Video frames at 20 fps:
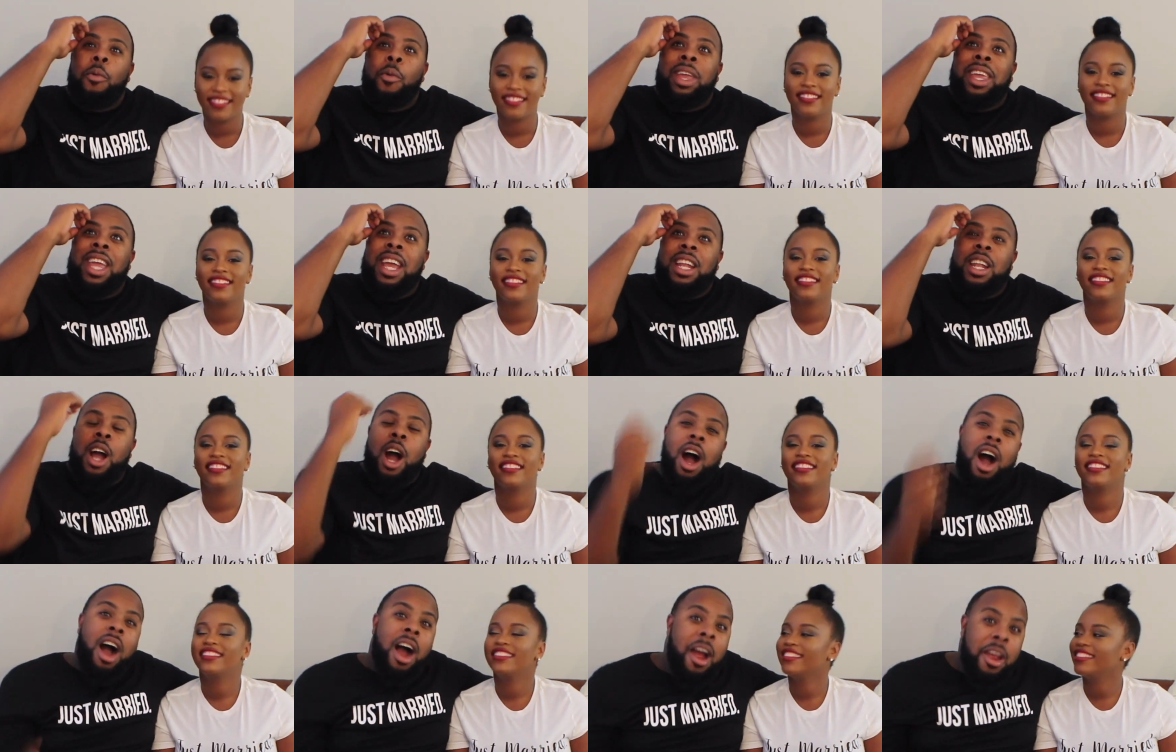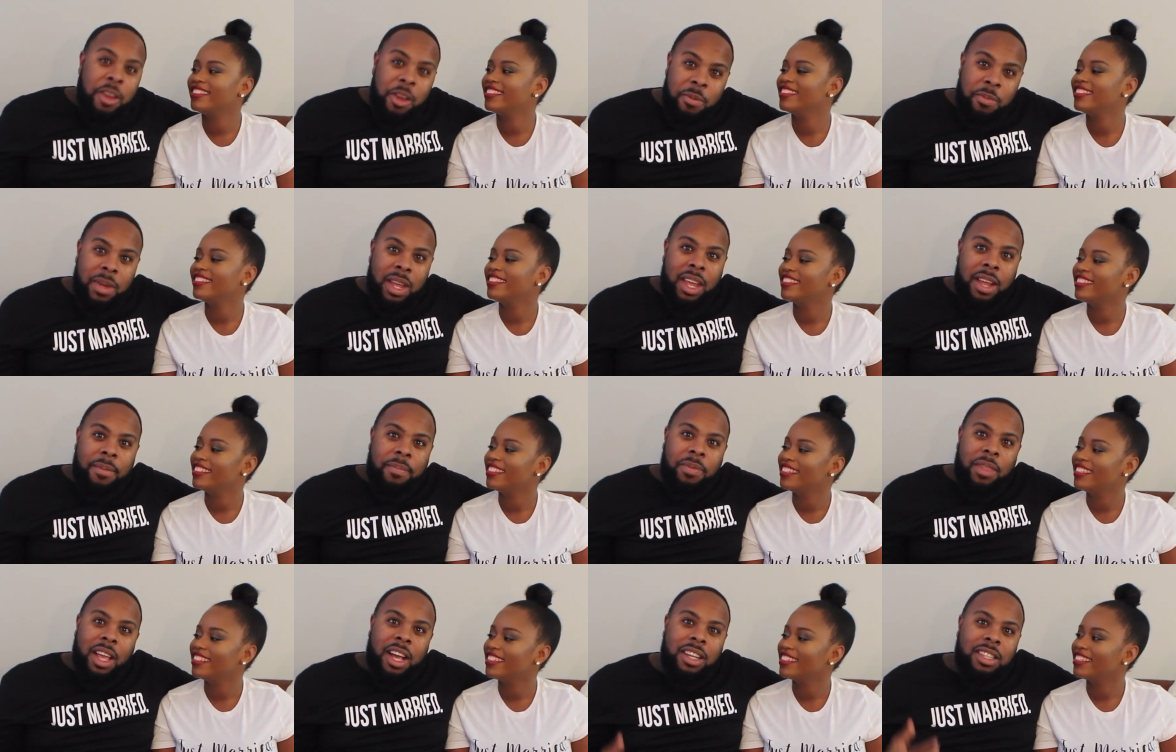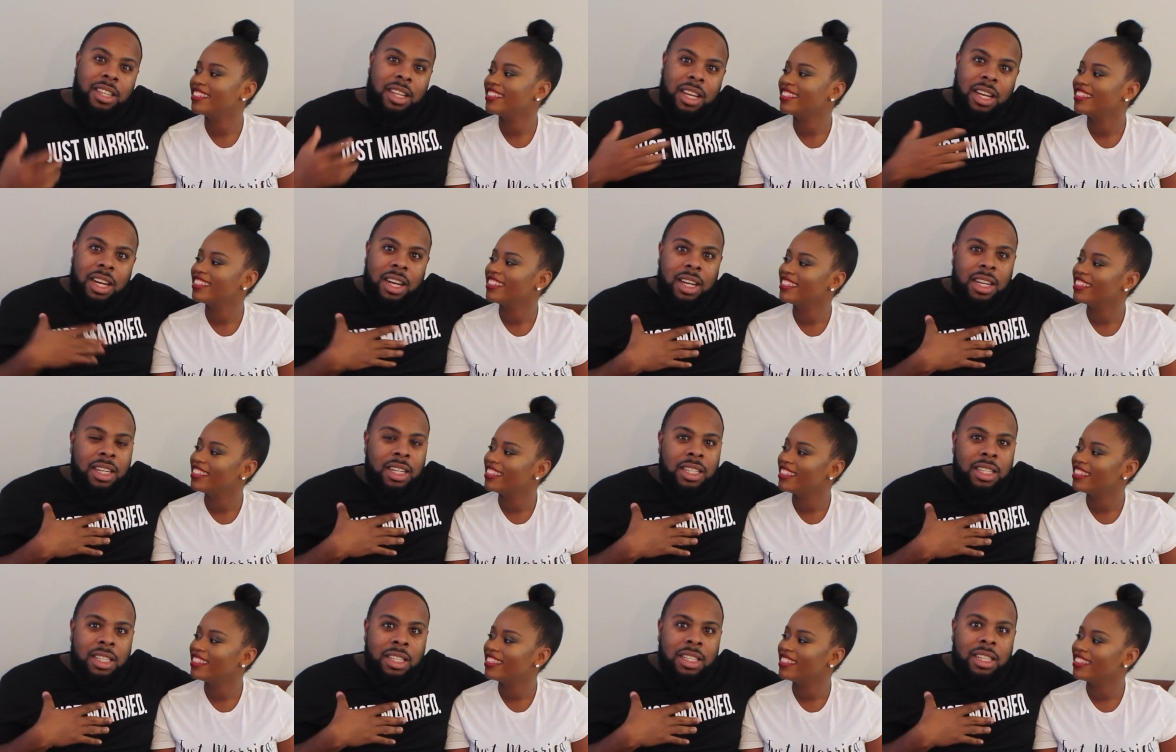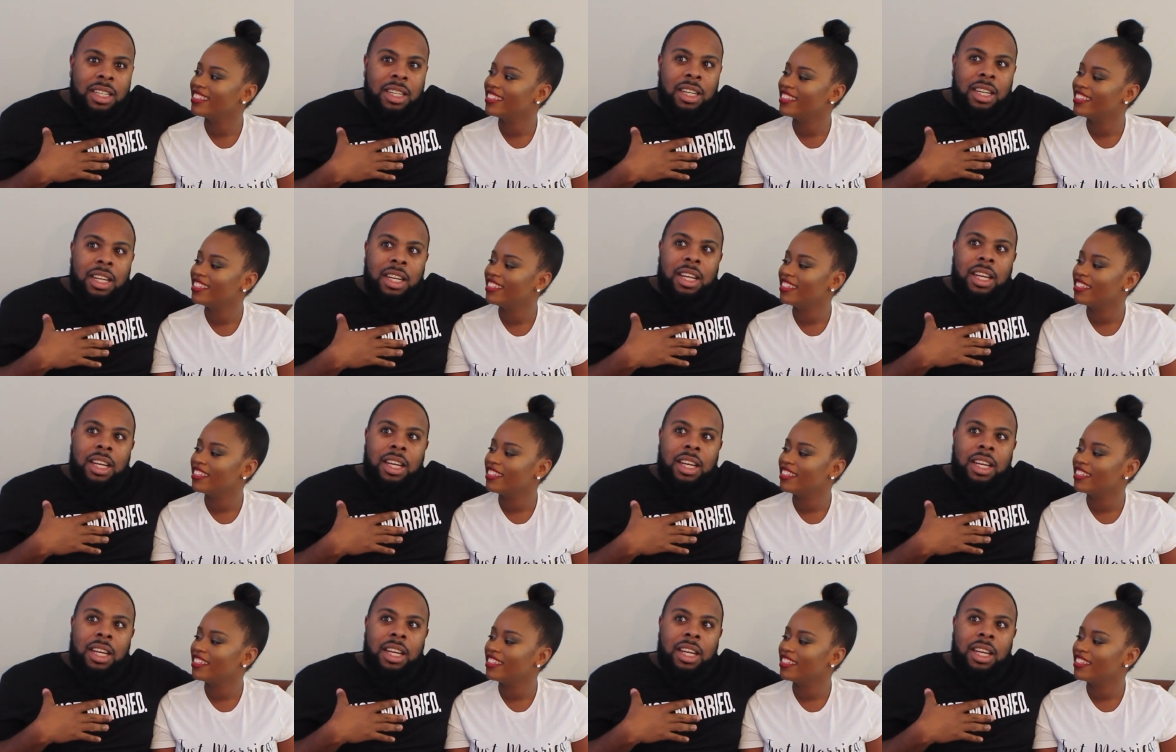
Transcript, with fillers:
Speaker 1: we get in an argument because because